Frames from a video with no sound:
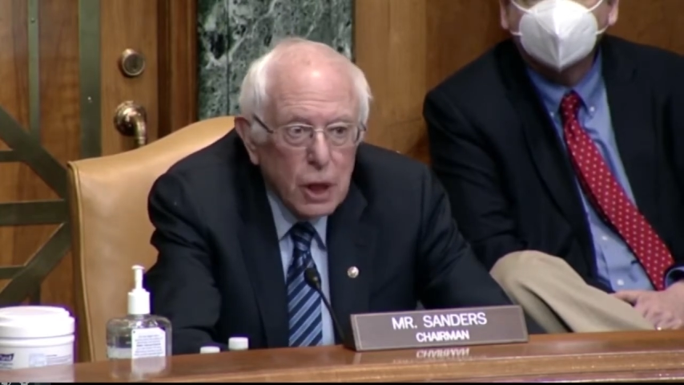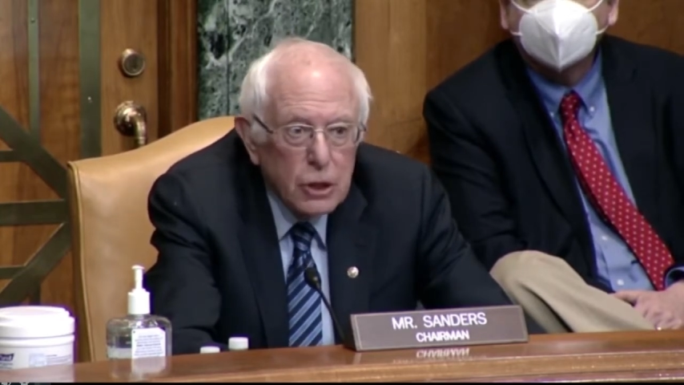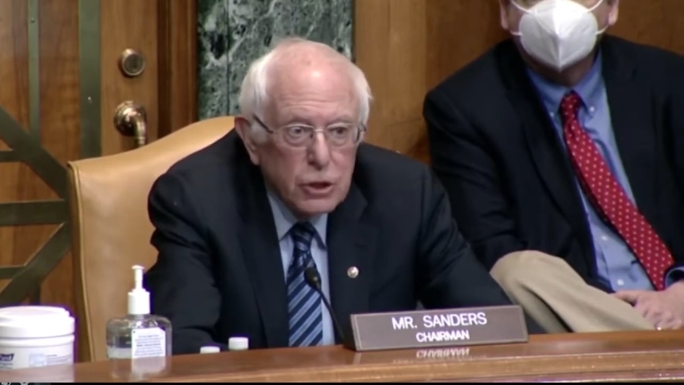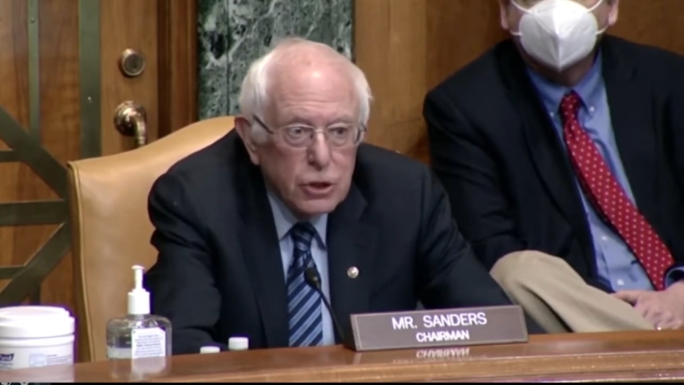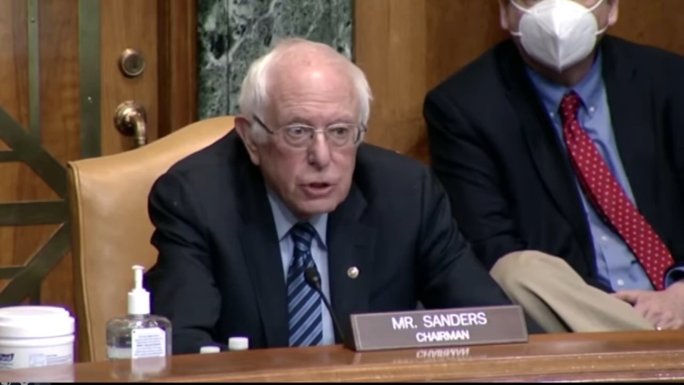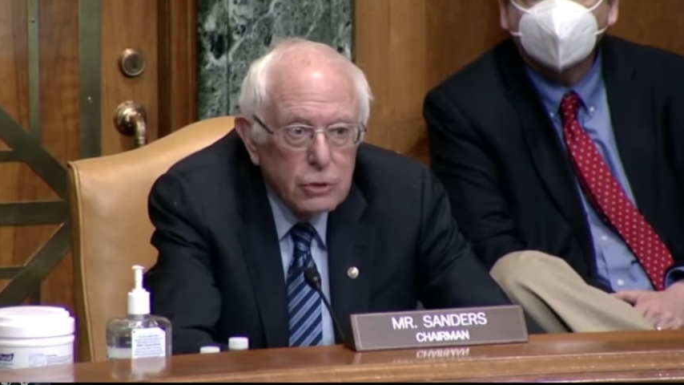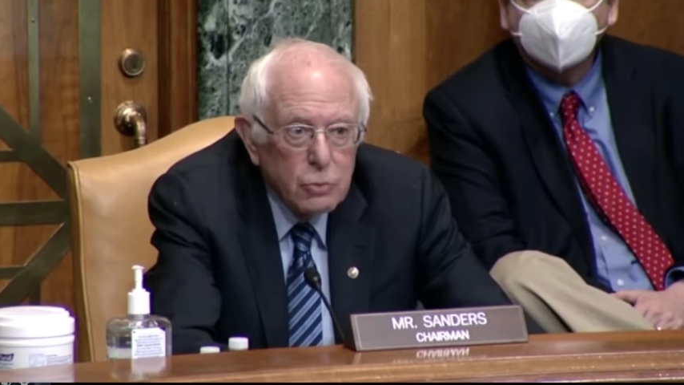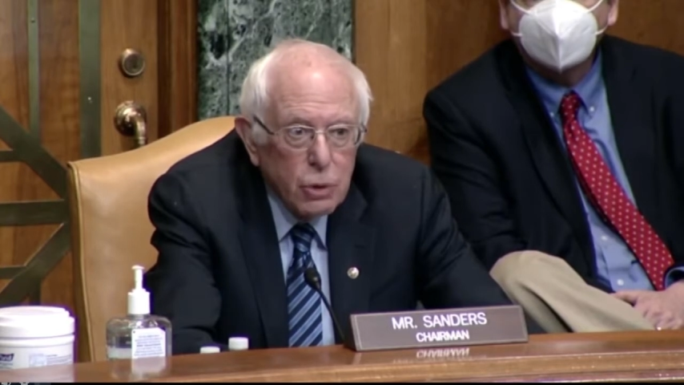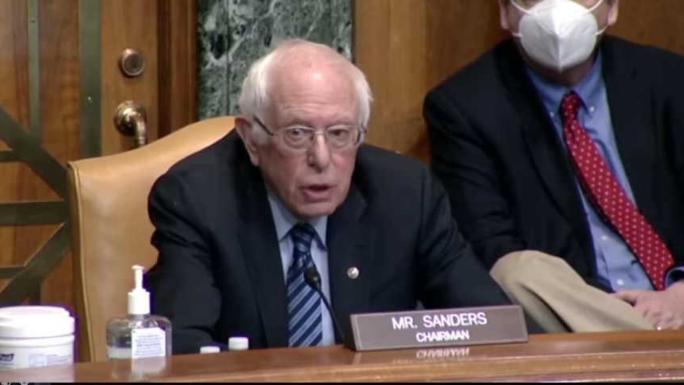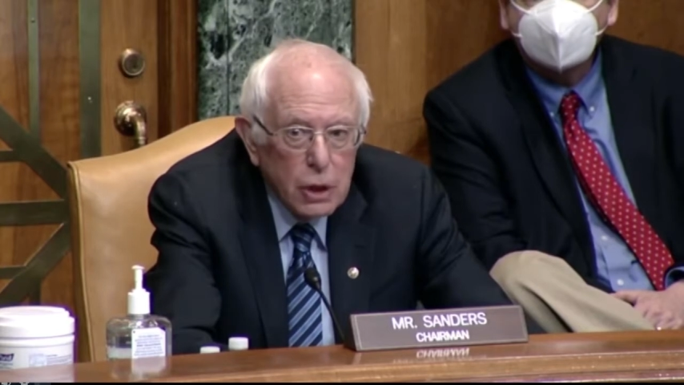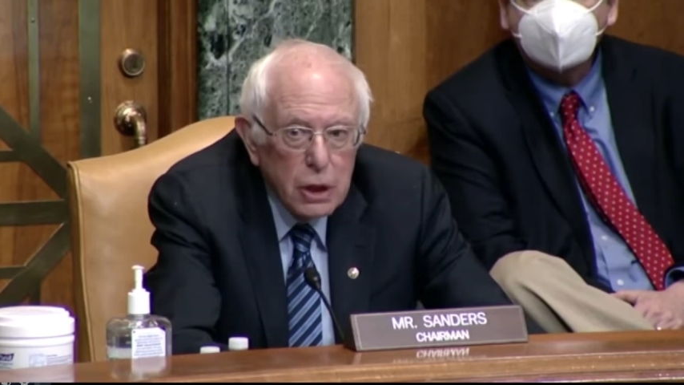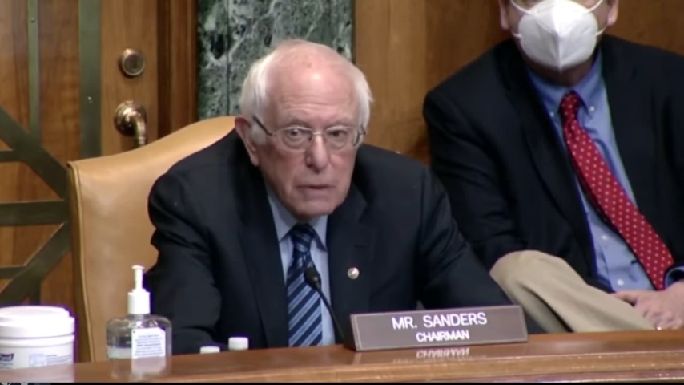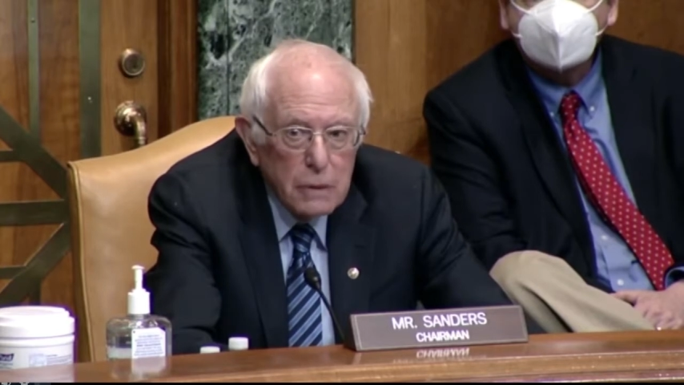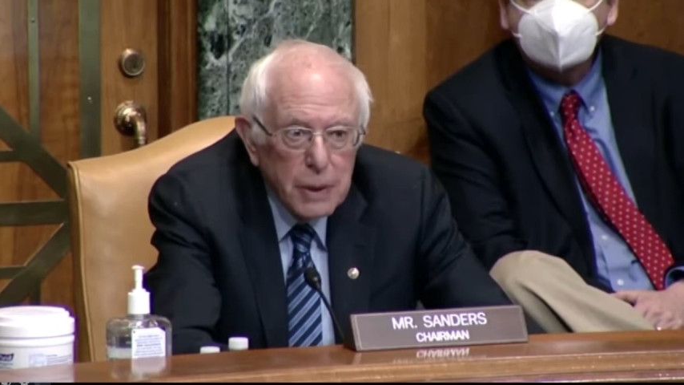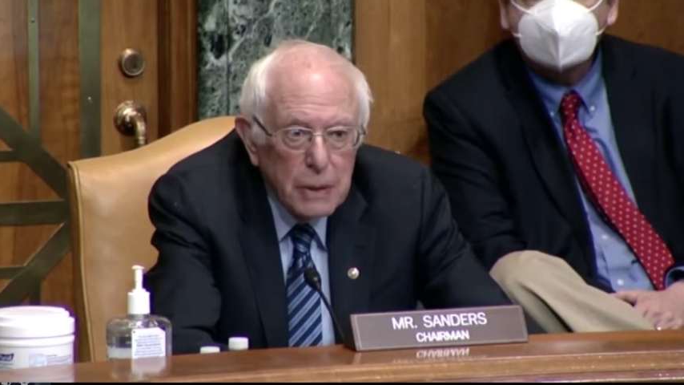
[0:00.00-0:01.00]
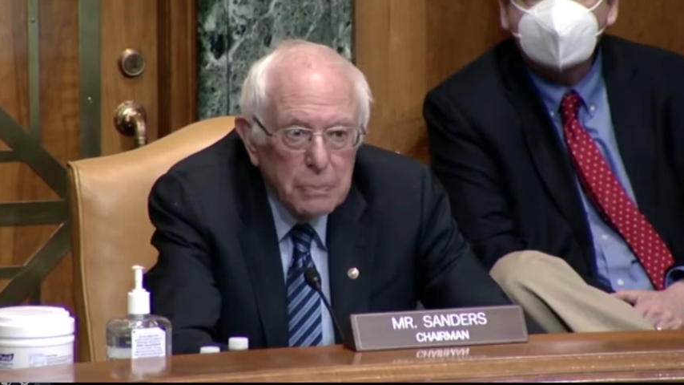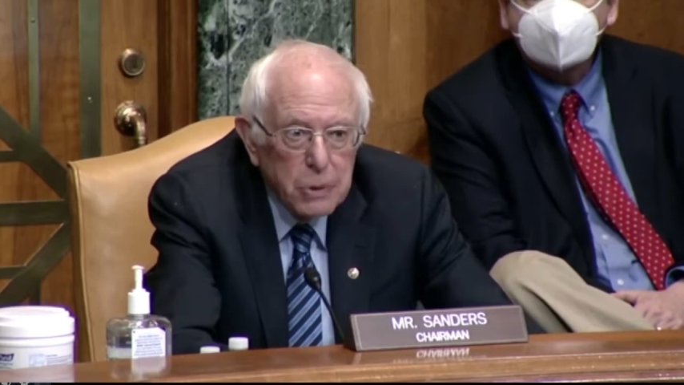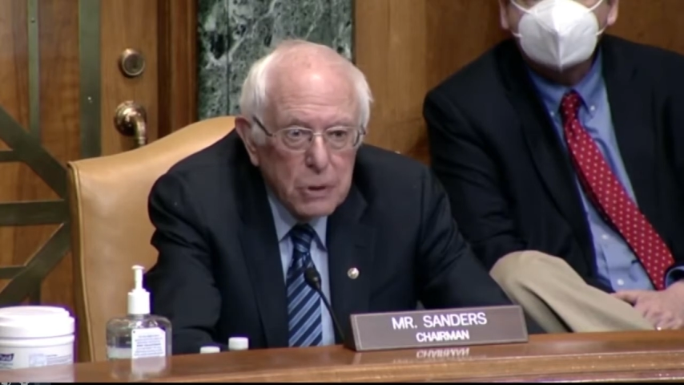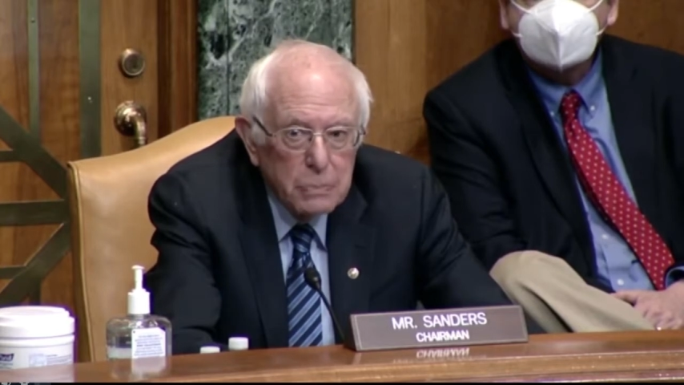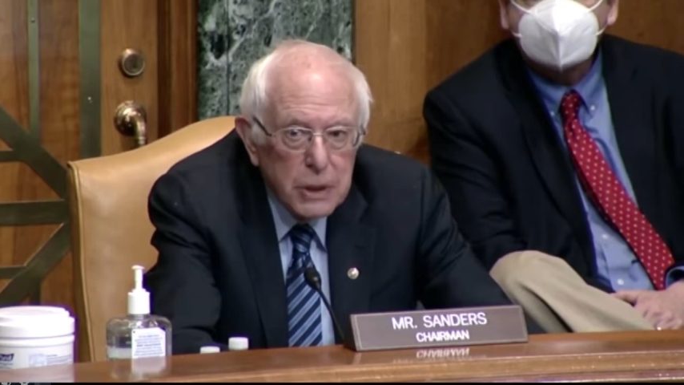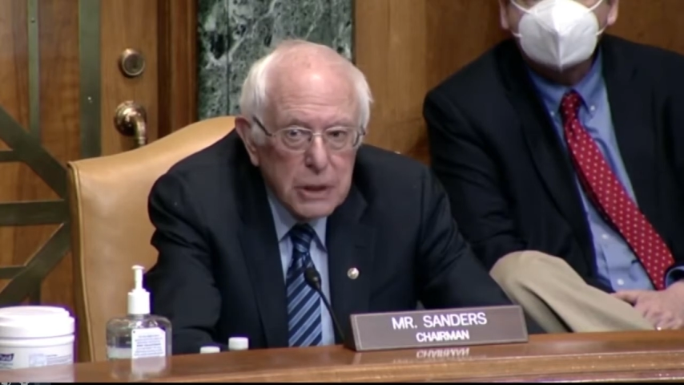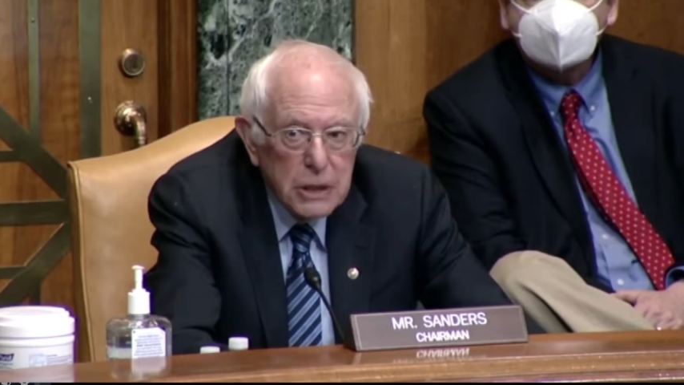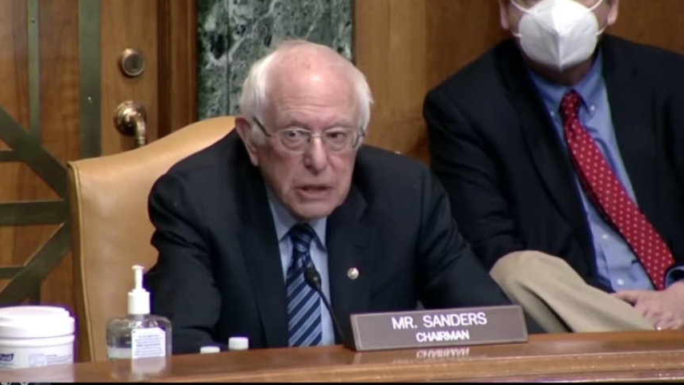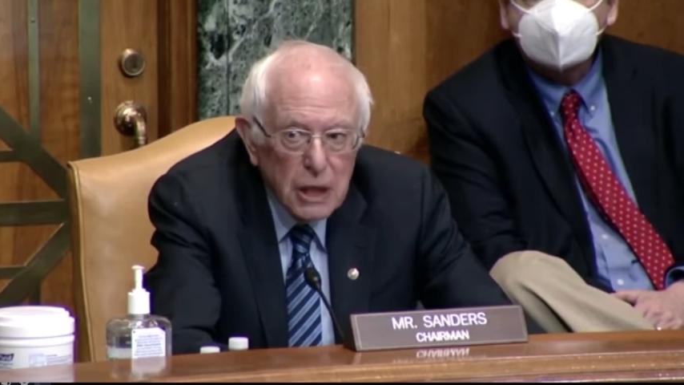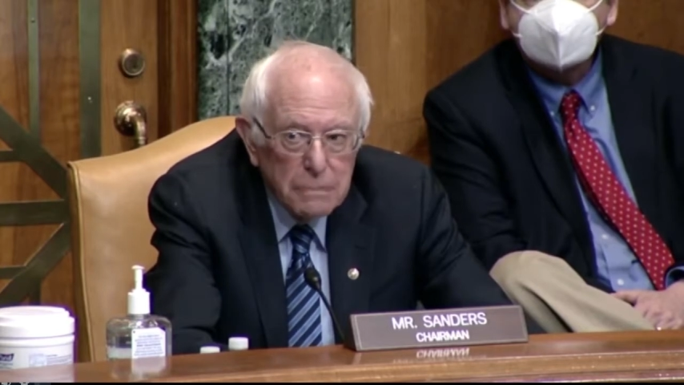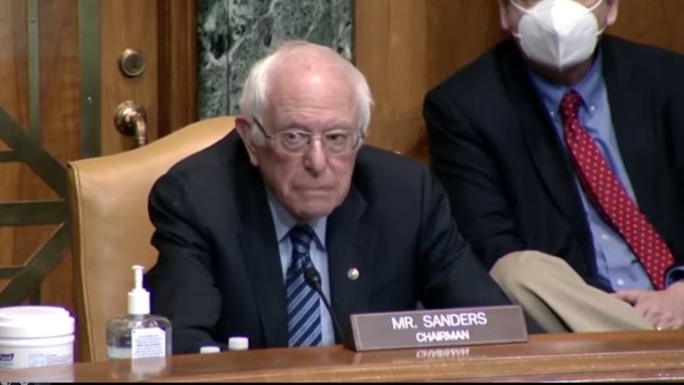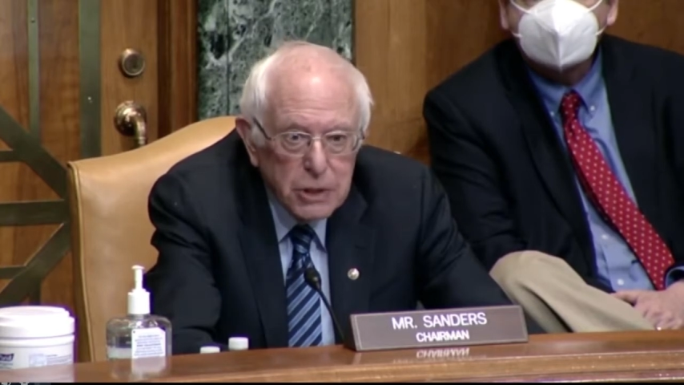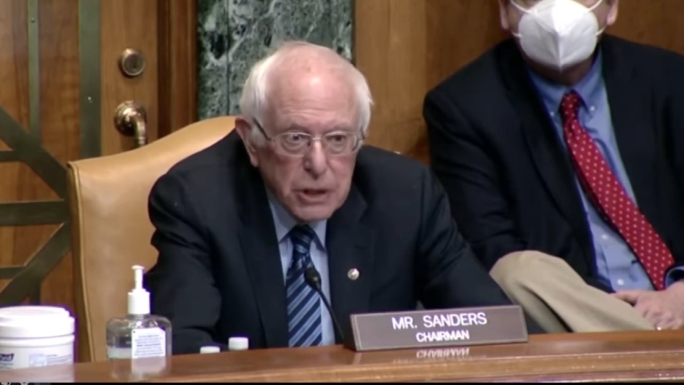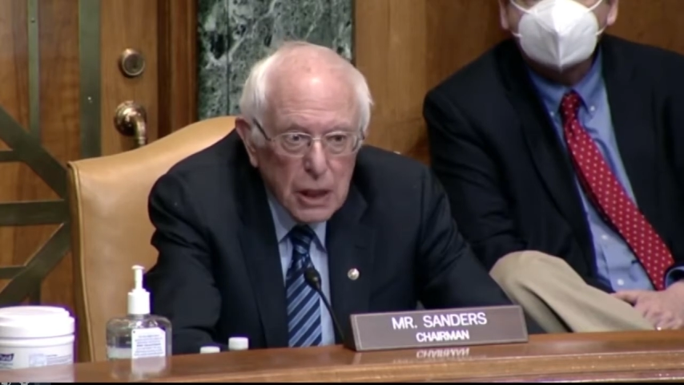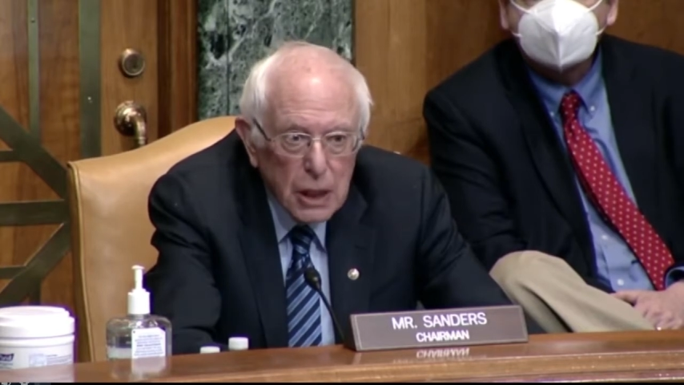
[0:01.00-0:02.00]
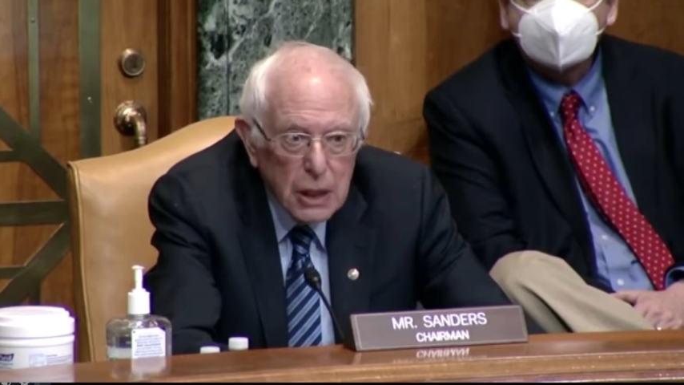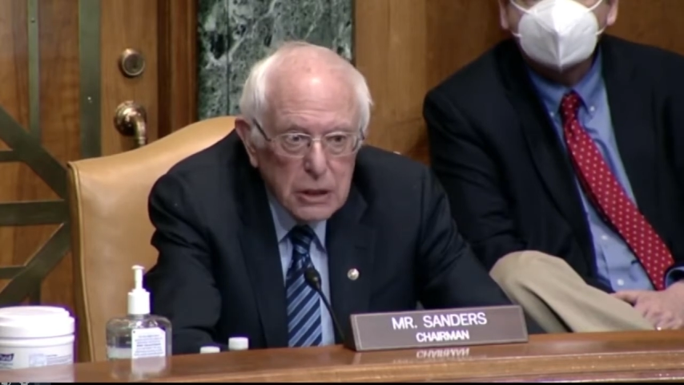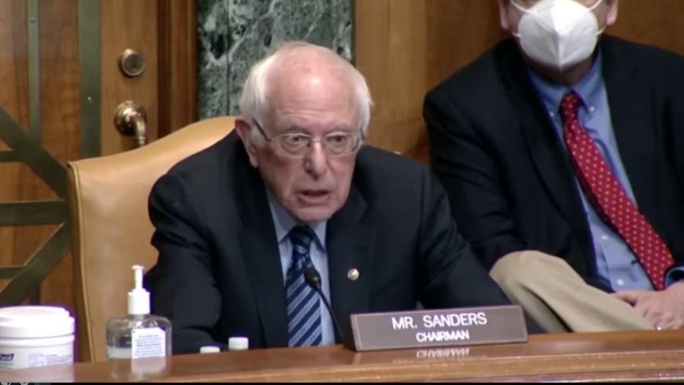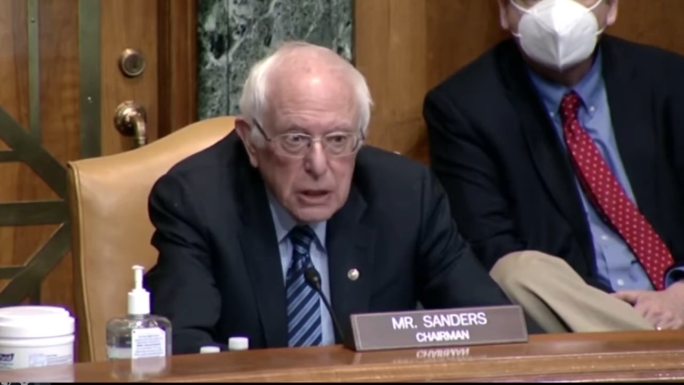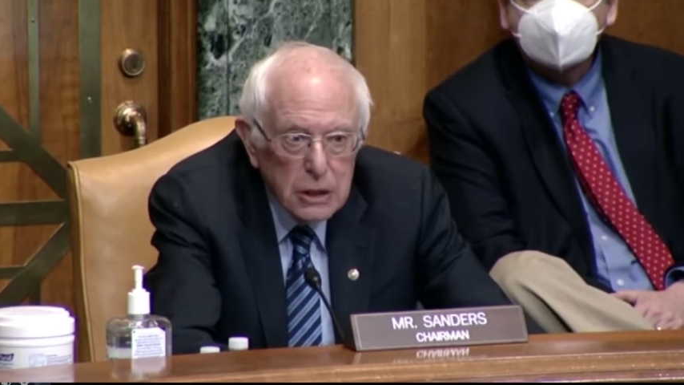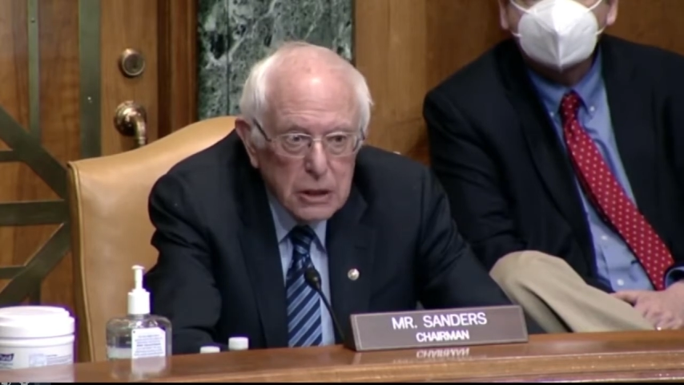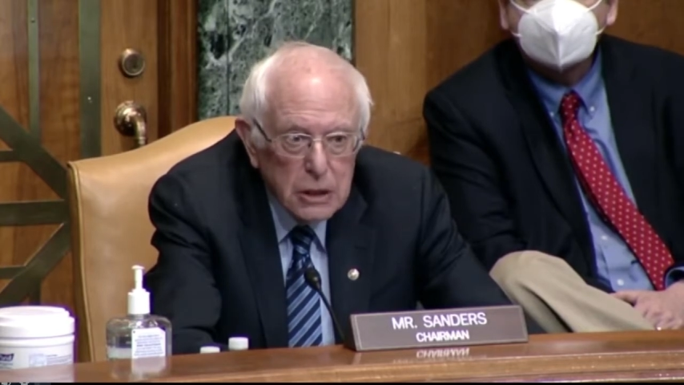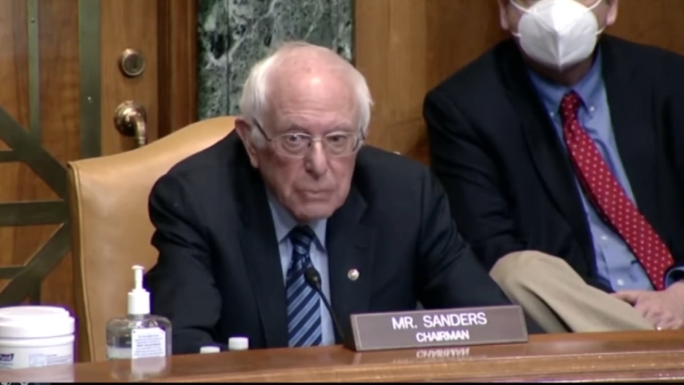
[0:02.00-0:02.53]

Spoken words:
Why should working people be subsidizing